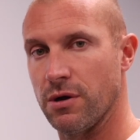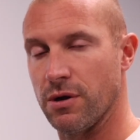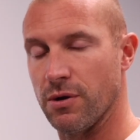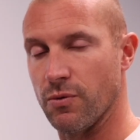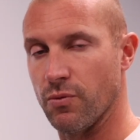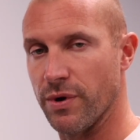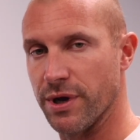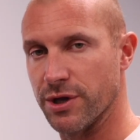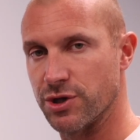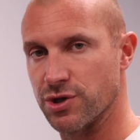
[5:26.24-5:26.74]

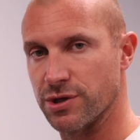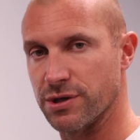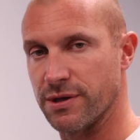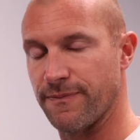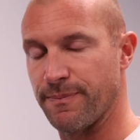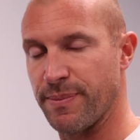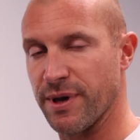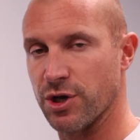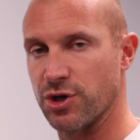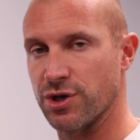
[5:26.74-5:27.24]
in which the
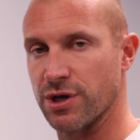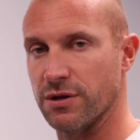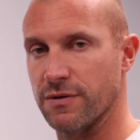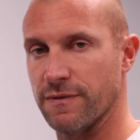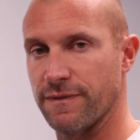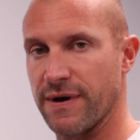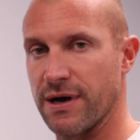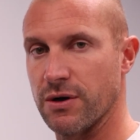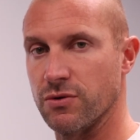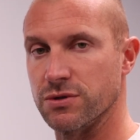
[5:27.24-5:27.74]
patient
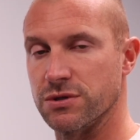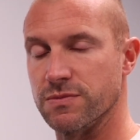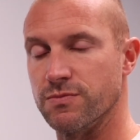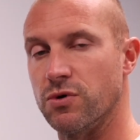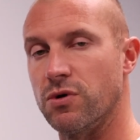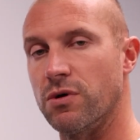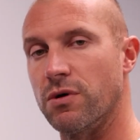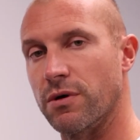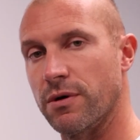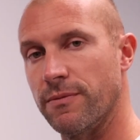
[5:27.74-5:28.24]
found
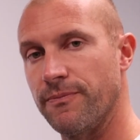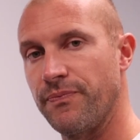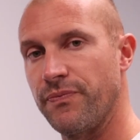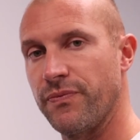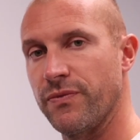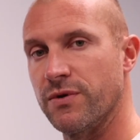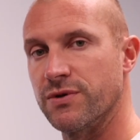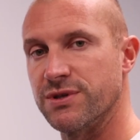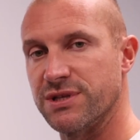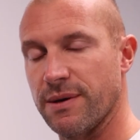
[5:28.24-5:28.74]
more
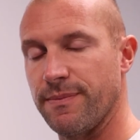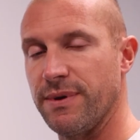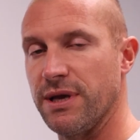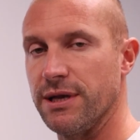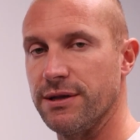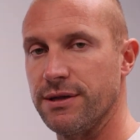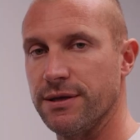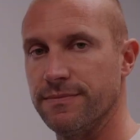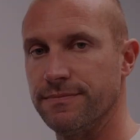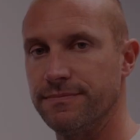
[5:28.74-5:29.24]

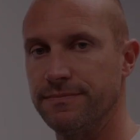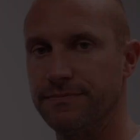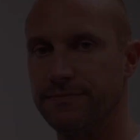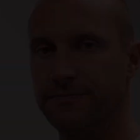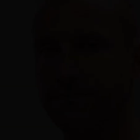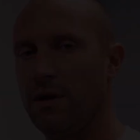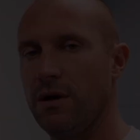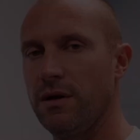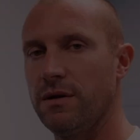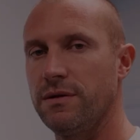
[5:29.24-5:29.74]
stability.
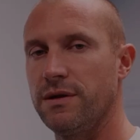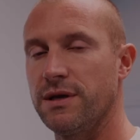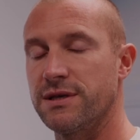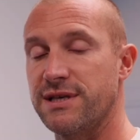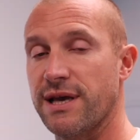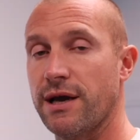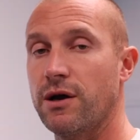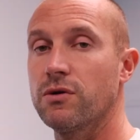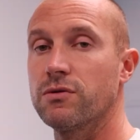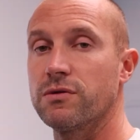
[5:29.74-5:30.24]
The
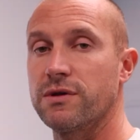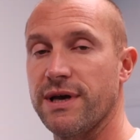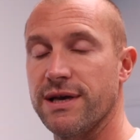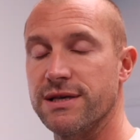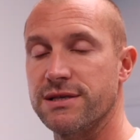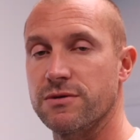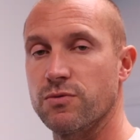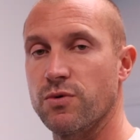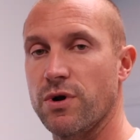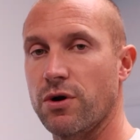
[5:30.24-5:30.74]
second
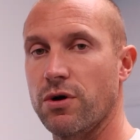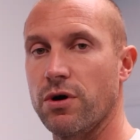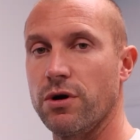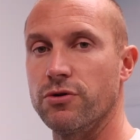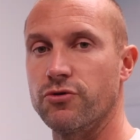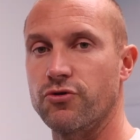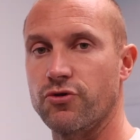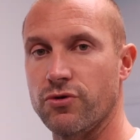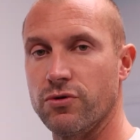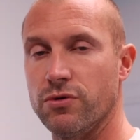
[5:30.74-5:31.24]
test we are
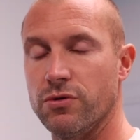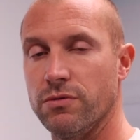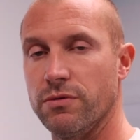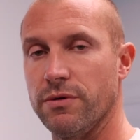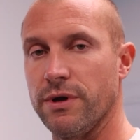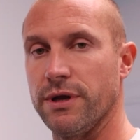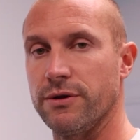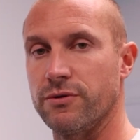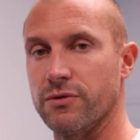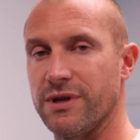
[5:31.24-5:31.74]
going through
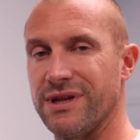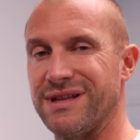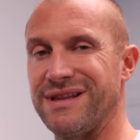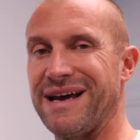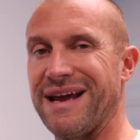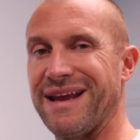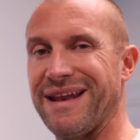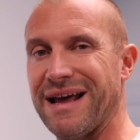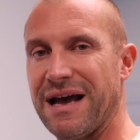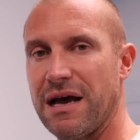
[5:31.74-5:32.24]
into the
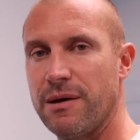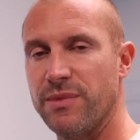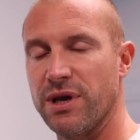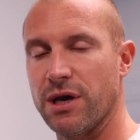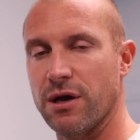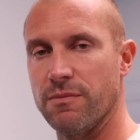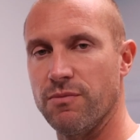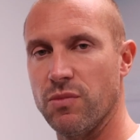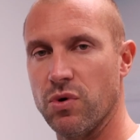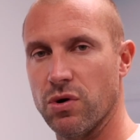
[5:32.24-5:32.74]

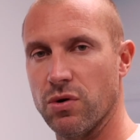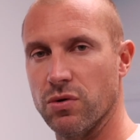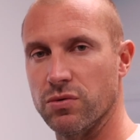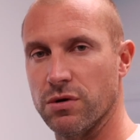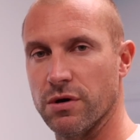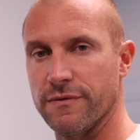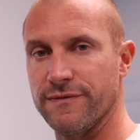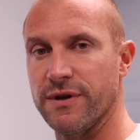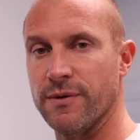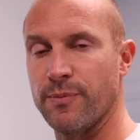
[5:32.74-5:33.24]
dynamic
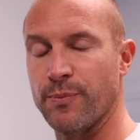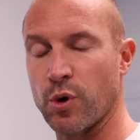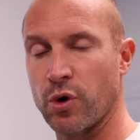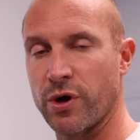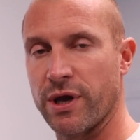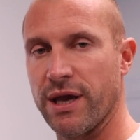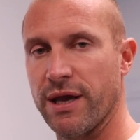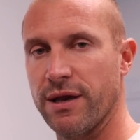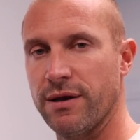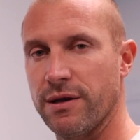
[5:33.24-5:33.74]
mode of the
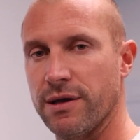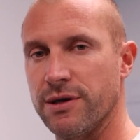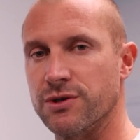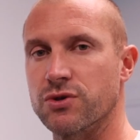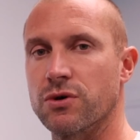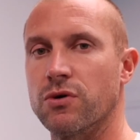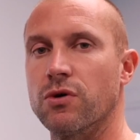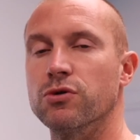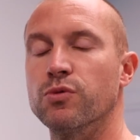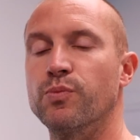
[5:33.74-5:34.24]
ProKin
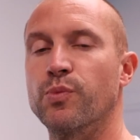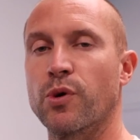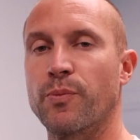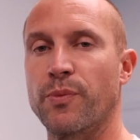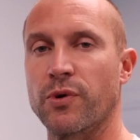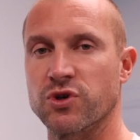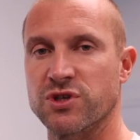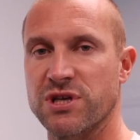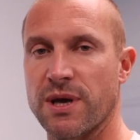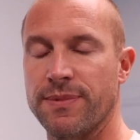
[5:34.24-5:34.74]
is called
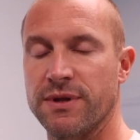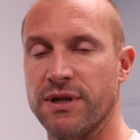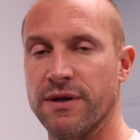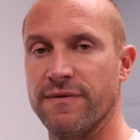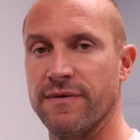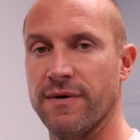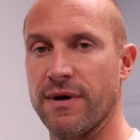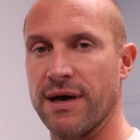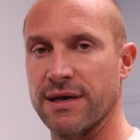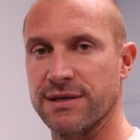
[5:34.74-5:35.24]

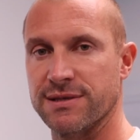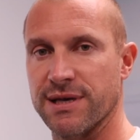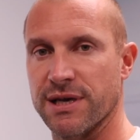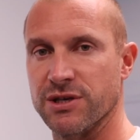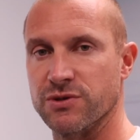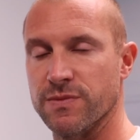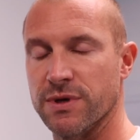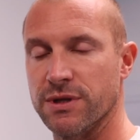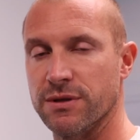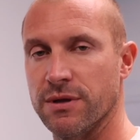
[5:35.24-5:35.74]
proprioceptive
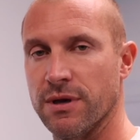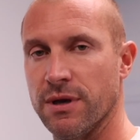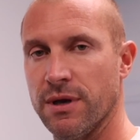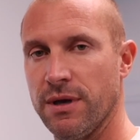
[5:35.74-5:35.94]
assessment.